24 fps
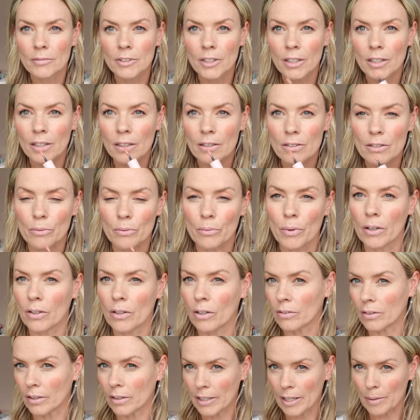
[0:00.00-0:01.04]
Could also work
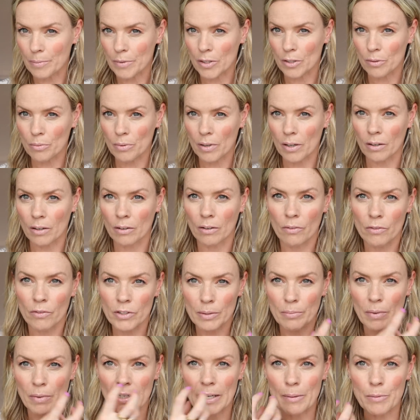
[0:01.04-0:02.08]
on the lips as well,
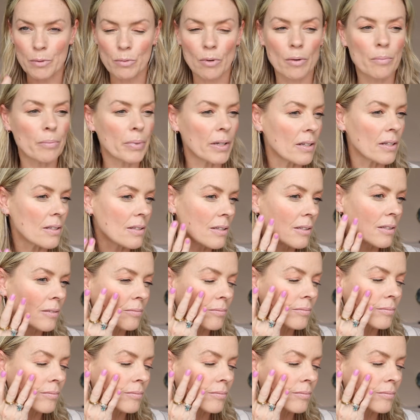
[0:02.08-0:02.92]
so my lips won't be as,